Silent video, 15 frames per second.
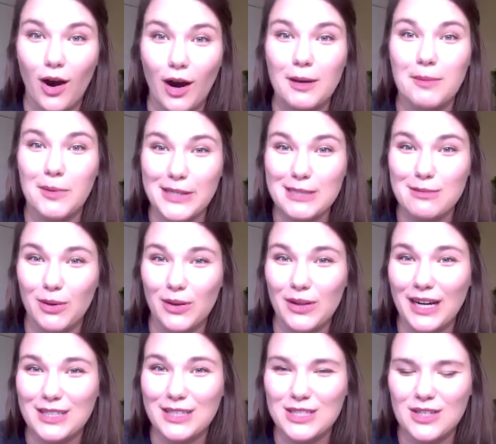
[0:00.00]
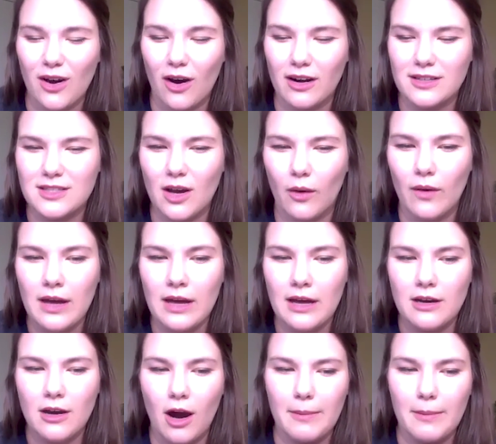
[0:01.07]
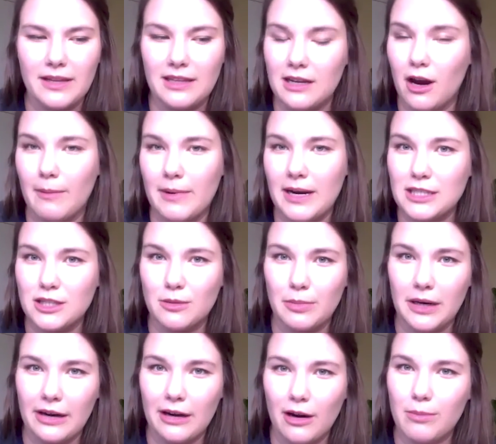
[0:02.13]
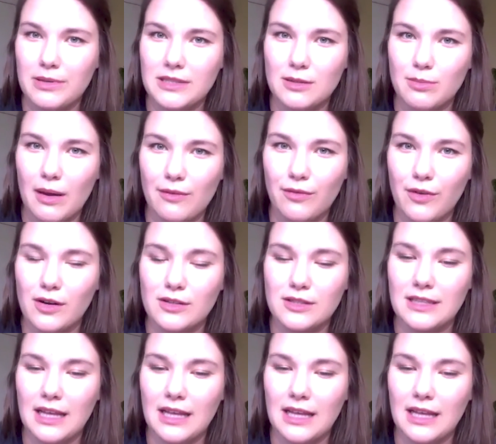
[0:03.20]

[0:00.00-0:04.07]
municipal election talk. So the nomination period opens May 1st.